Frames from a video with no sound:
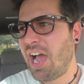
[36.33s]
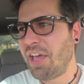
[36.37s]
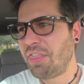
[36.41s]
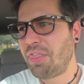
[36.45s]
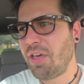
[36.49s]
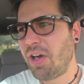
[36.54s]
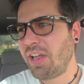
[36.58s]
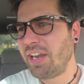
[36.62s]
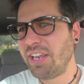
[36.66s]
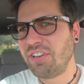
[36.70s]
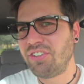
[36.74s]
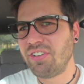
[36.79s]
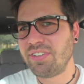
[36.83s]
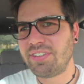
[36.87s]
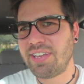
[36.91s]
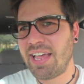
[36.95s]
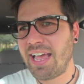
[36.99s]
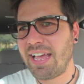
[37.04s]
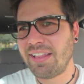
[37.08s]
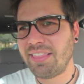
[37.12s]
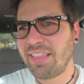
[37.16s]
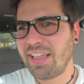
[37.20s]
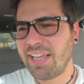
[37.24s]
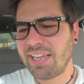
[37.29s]
I thought he just
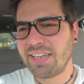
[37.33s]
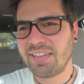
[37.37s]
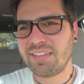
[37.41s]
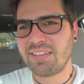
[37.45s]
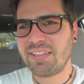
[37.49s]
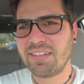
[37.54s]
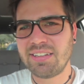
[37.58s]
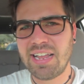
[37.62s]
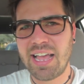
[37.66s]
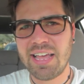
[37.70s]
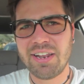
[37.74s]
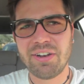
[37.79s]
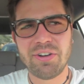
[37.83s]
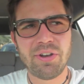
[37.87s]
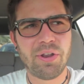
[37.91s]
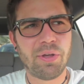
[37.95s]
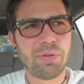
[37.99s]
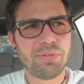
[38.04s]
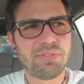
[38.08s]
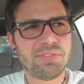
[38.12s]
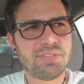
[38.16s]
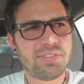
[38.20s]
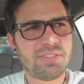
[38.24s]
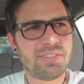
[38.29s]
had like, I don't
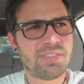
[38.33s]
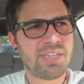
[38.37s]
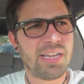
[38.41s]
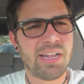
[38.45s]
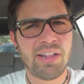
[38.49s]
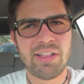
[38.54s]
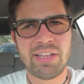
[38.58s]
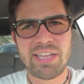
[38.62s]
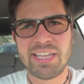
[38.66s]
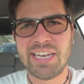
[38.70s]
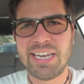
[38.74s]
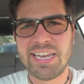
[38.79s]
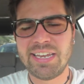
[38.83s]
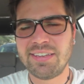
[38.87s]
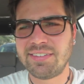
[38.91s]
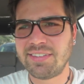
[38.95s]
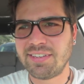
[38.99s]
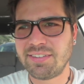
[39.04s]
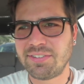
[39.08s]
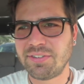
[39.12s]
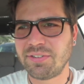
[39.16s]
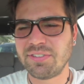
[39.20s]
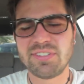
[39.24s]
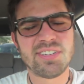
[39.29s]
know,
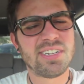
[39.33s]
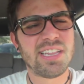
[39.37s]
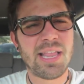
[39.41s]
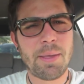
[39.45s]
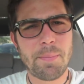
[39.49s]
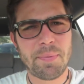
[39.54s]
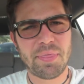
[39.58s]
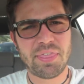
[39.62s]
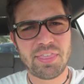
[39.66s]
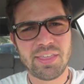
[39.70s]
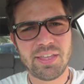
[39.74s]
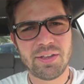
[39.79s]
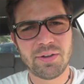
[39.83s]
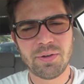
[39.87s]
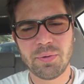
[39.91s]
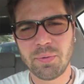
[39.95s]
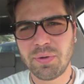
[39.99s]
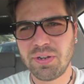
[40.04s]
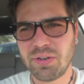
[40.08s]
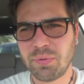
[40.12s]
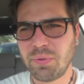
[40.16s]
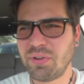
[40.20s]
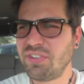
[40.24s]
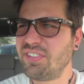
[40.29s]
telekinesis or telepathy or
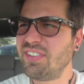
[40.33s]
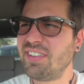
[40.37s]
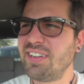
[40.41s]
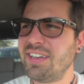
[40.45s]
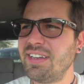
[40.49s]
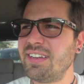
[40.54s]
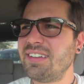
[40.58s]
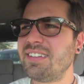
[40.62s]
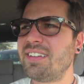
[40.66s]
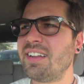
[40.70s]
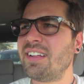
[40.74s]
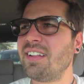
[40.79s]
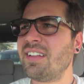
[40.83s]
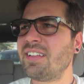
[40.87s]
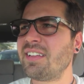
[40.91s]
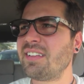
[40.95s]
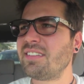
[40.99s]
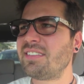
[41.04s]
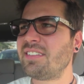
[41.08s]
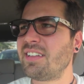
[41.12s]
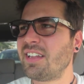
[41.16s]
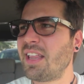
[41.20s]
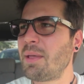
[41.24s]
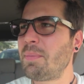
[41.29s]
what, what is it? Tele
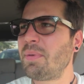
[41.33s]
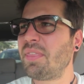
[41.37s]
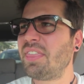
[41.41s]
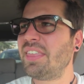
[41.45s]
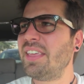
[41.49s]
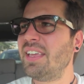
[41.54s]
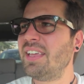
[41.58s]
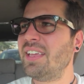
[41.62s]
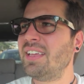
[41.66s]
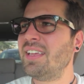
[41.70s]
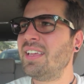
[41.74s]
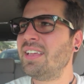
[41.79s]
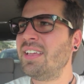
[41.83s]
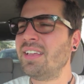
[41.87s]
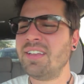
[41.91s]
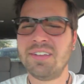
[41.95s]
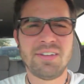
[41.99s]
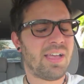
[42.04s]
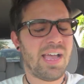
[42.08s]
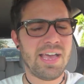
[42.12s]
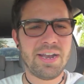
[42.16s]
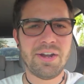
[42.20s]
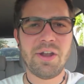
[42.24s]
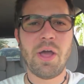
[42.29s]
telepathy?
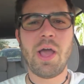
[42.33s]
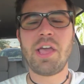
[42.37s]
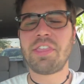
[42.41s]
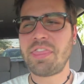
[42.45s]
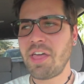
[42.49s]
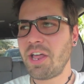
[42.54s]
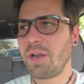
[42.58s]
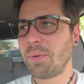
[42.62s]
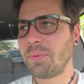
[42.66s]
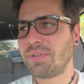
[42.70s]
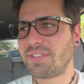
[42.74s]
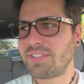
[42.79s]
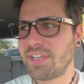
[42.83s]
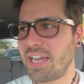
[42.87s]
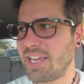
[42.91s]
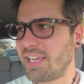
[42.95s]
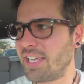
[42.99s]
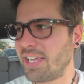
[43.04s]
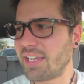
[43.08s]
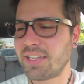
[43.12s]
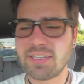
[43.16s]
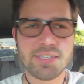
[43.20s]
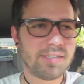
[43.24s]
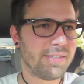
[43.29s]
I don't know, I thought it was
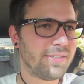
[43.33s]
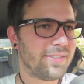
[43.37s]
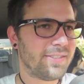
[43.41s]
psychic.